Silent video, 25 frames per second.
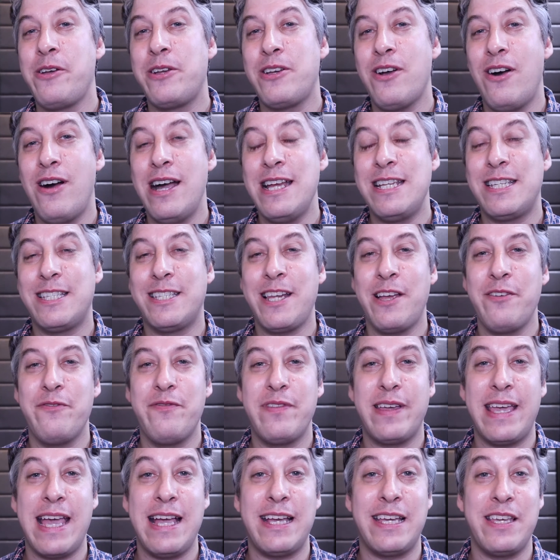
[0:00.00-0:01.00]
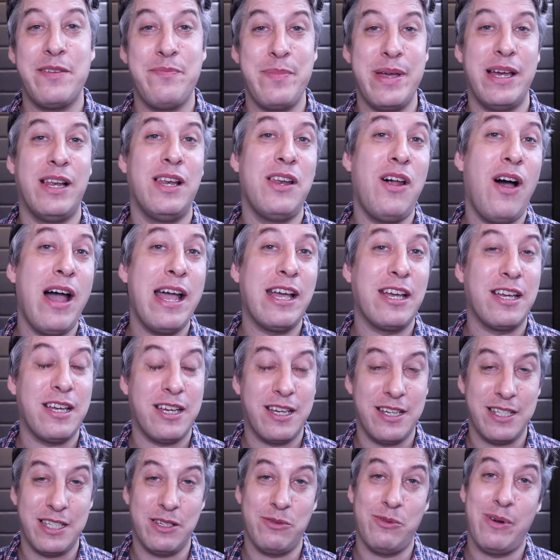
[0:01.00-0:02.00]
guys, don't forget, give me a like,
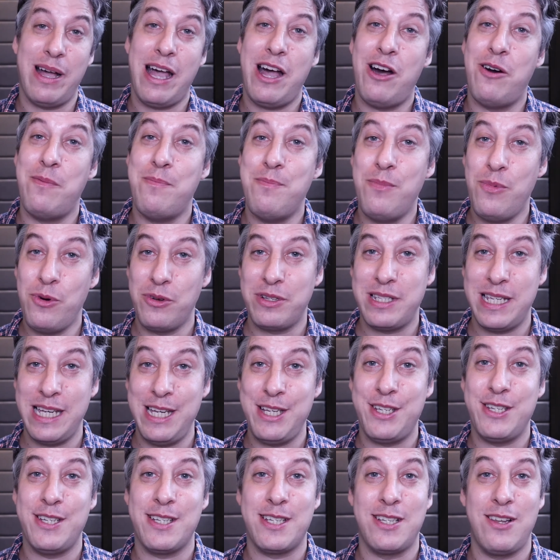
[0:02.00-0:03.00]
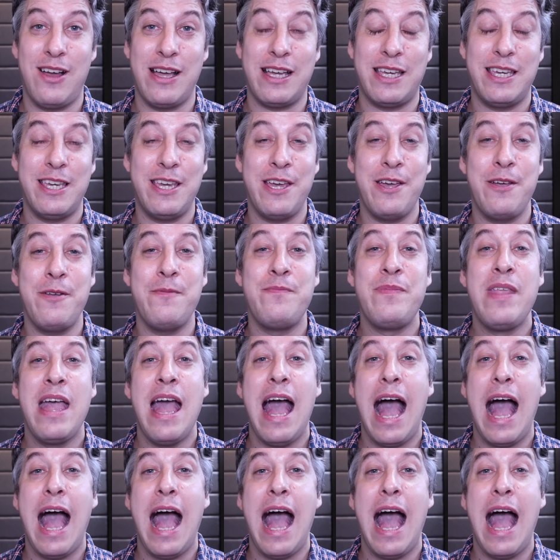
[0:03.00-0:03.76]
because it will help more teachers like you.